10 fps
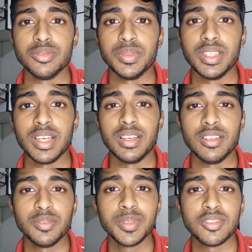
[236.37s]
to be a
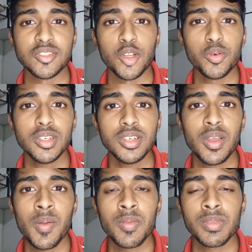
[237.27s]
little bit slower,
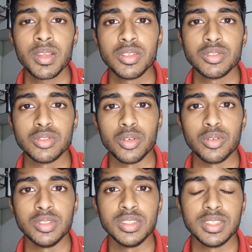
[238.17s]

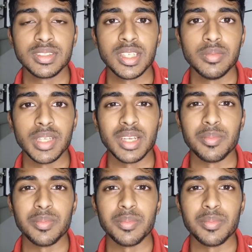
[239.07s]
so just keep that in